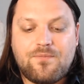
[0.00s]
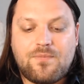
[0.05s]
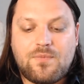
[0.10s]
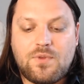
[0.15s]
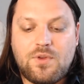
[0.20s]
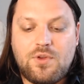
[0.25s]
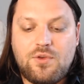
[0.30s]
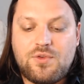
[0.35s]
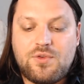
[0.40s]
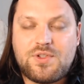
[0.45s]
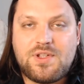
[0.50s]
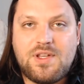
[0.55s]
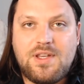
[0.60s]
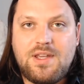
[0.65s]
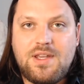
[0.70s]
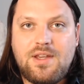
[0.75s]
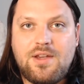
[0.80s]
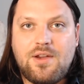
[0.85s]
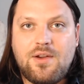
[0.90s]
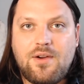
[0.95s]
You
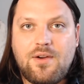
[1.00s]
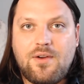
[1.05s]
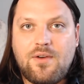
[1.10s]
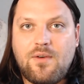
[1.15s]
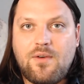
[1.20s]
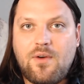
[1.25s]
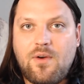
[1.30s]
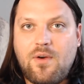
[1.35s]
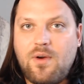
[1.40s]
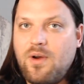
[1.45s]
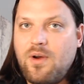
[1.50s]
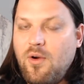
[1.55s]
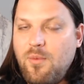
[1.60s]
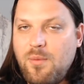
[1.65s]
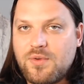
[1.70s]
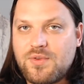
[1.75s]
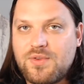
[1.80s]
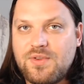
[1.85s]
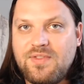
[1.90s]
see almost